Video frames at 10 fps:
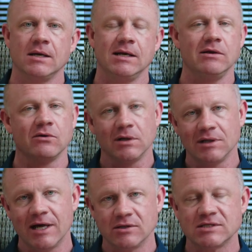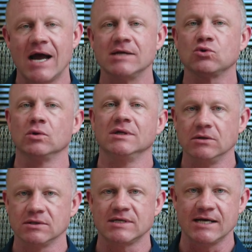either on letter size or
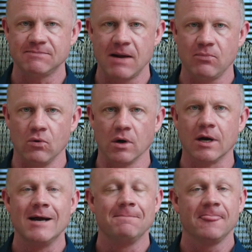legal size paperwork,